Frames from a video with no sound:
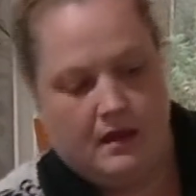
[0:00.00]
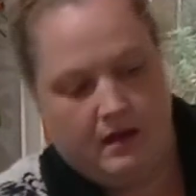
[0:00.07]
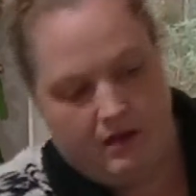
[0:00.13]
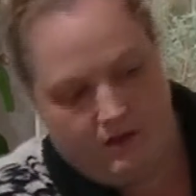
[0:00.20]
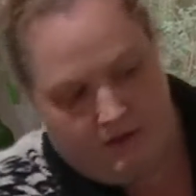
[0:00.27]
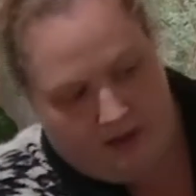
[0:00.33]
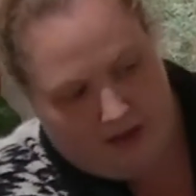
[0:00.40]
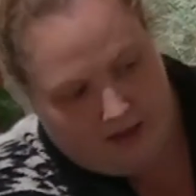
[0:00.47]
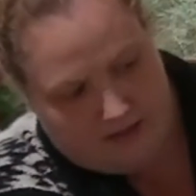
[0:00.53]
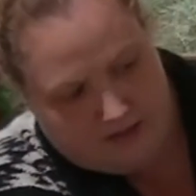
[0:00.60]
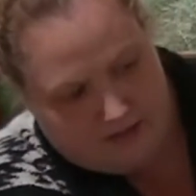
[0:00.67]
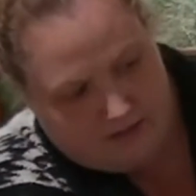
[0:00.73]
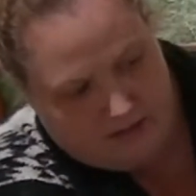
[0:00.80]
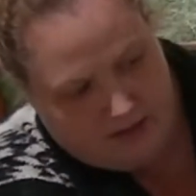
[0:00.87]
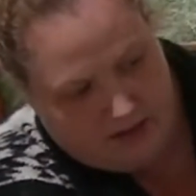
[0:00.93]
Okay,
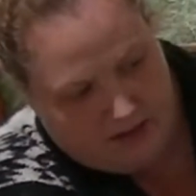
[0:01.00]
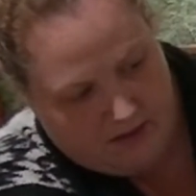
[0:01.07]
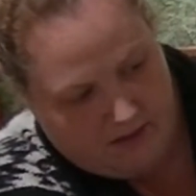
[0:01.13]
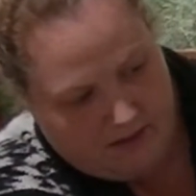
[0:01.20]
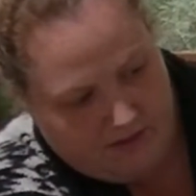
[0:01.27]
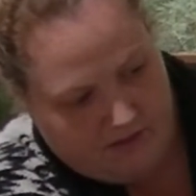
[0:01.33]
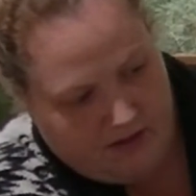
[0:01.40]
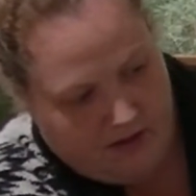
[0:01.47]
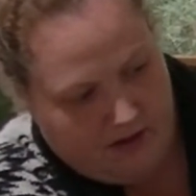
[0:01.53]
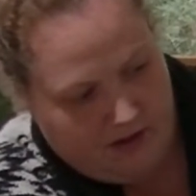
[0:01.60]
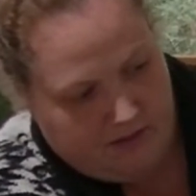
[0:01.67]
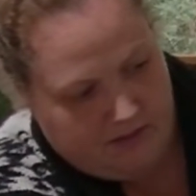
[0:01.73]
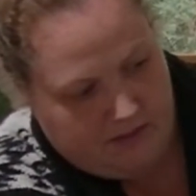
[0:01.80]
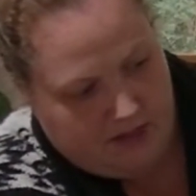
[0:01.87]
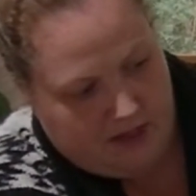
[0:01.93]
so now I've
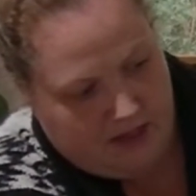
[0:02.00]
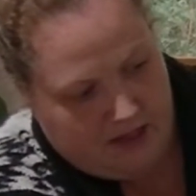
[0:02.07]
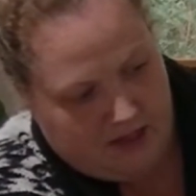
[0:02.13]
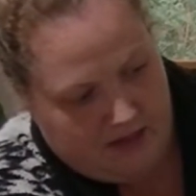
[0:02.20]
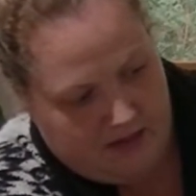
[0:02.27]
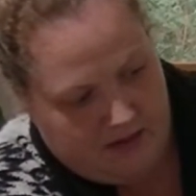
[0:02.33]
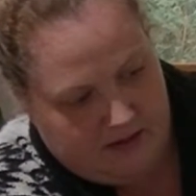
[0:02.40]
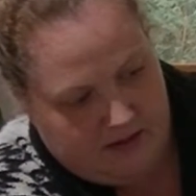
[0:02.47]
got my